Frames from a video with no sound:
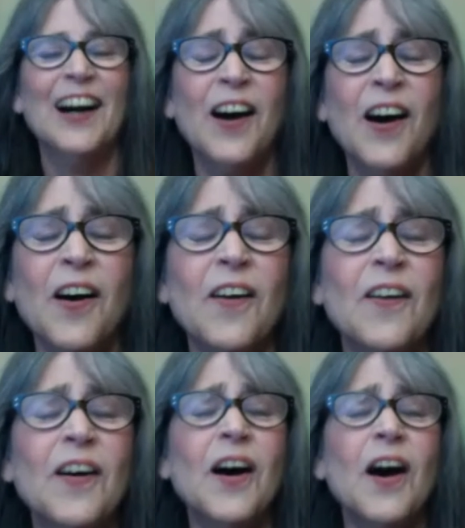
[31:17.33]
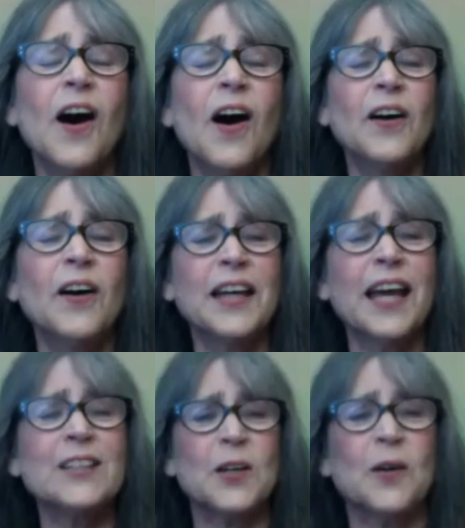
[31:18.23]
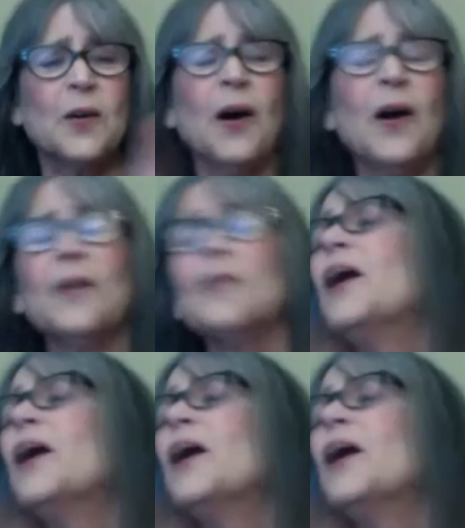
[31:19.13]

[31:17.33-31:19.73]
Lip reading: Oh, okay, so ho,